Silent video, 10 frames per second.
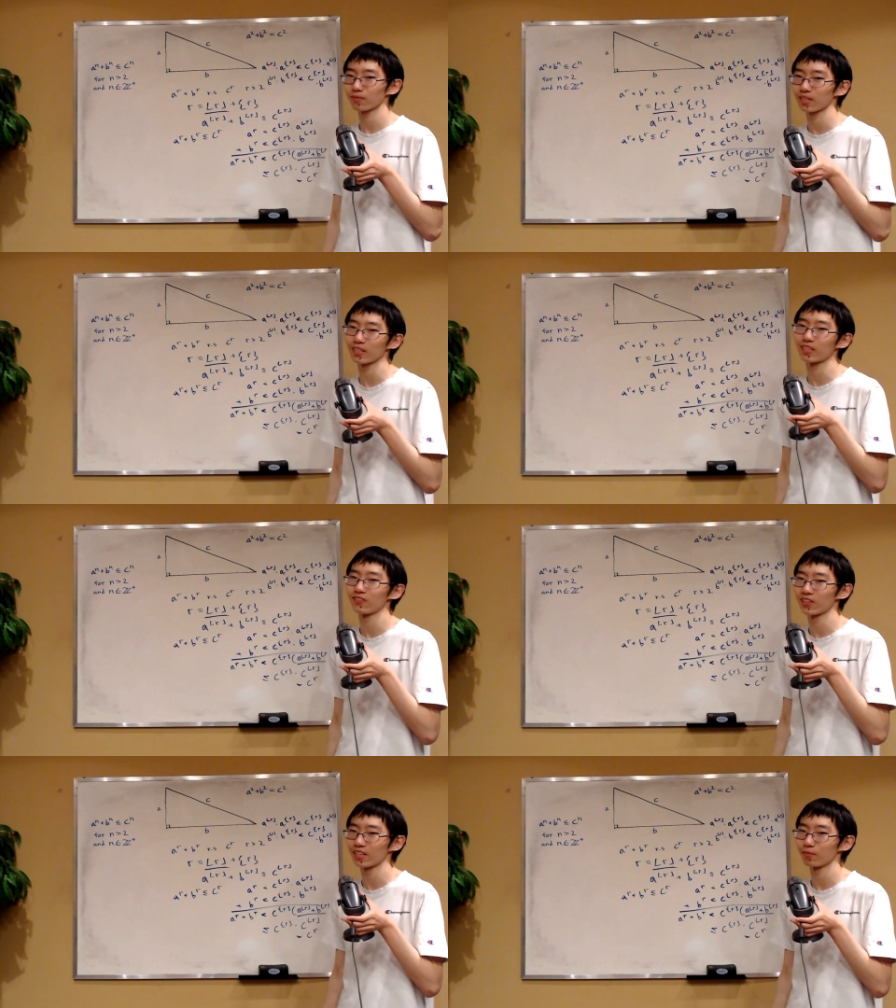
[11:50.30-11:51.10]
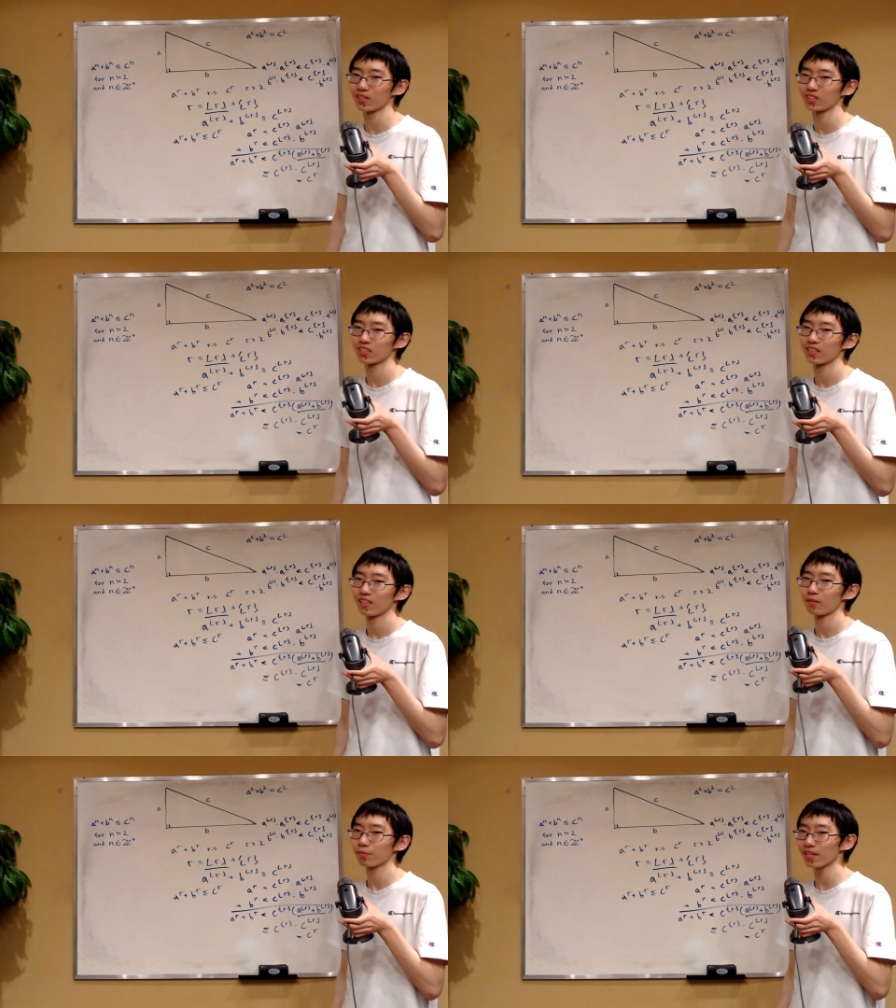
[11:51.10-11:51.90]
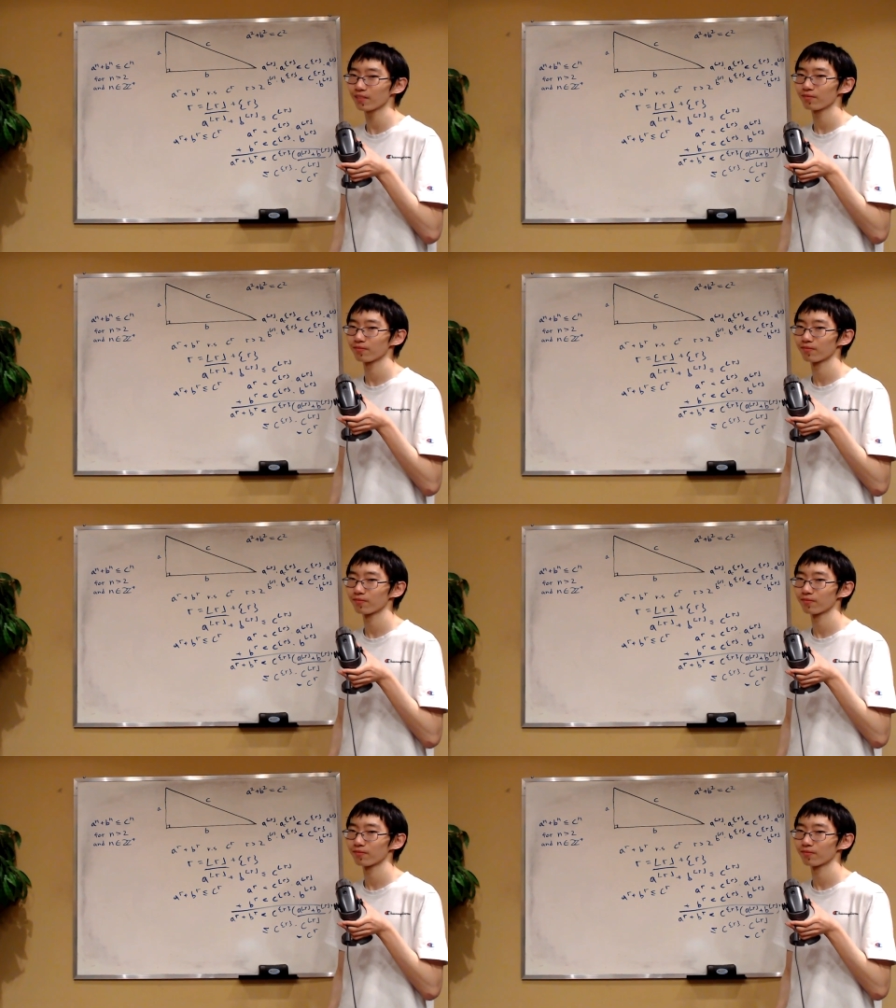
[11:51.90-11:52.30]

Thank you very much. Bye.